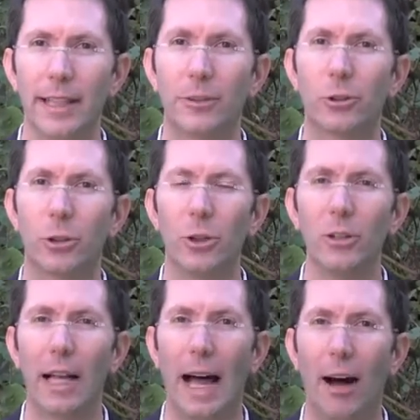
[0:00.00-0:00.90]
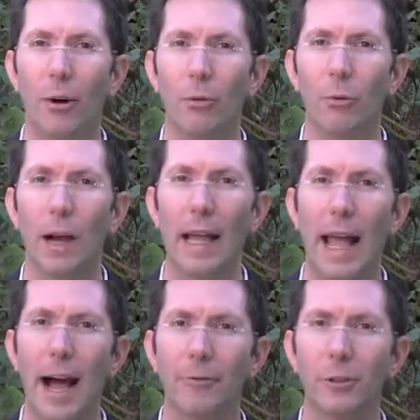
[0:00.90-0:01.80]
It turned out,
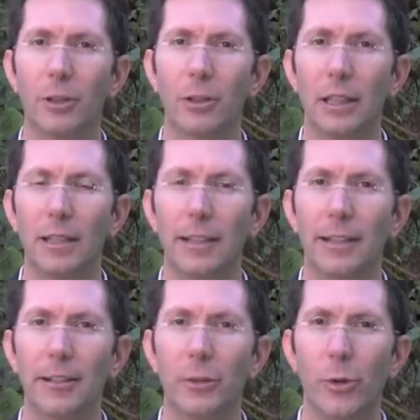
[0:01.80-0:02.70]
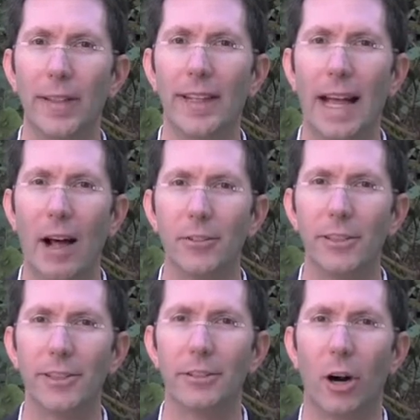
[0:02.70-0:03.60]
after doing the
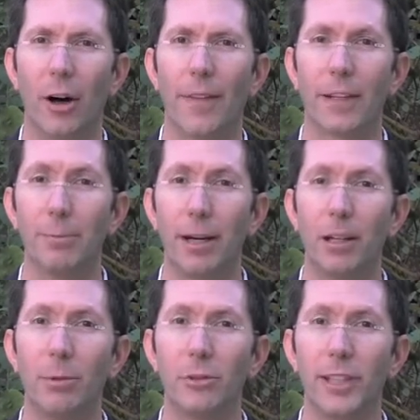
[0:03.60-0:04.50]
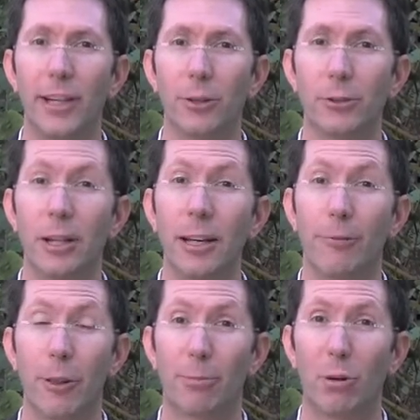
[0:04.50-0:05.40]
analysis on the comparable sales
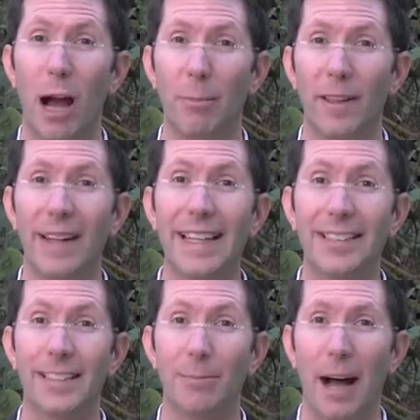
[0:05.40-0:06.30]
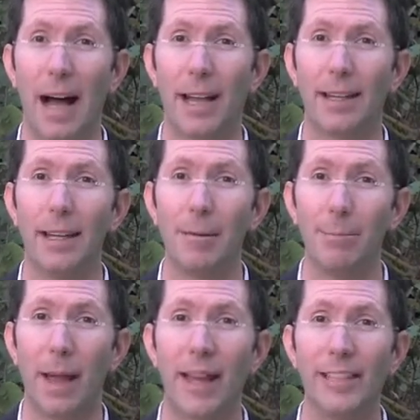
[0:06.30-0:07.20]
for the property that he's going to buy,
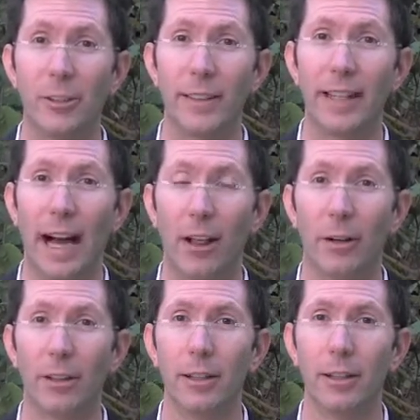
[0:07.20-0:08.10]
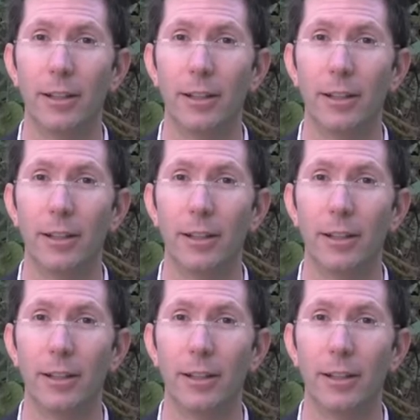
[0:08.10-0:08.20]
pennies on the dollar,